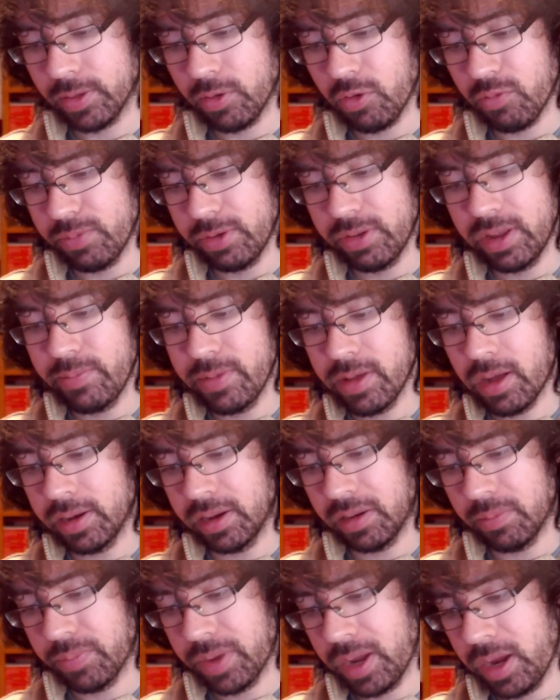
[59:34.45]
her beauty beyond
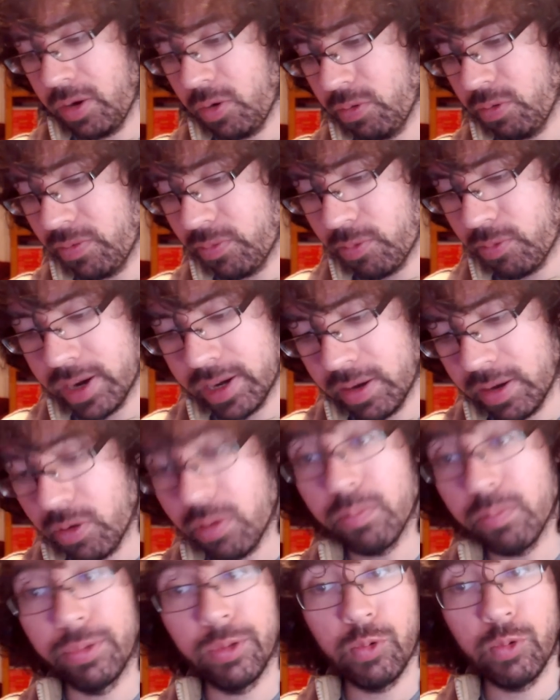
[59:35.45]
compare, with white hair
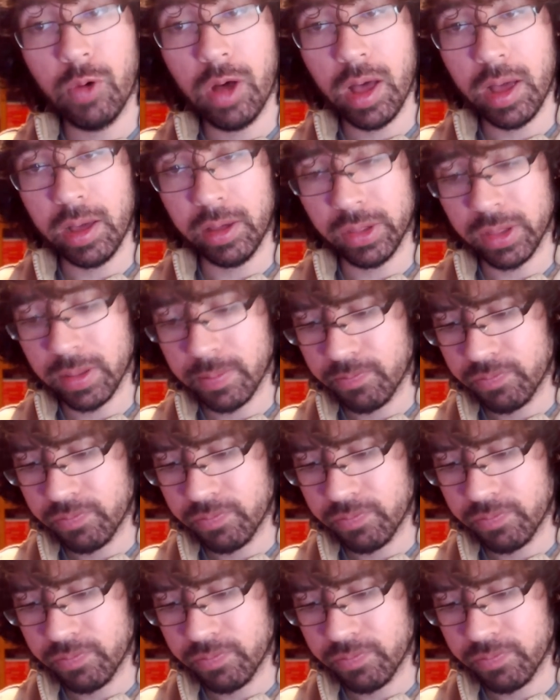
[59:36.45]
and blue eyes.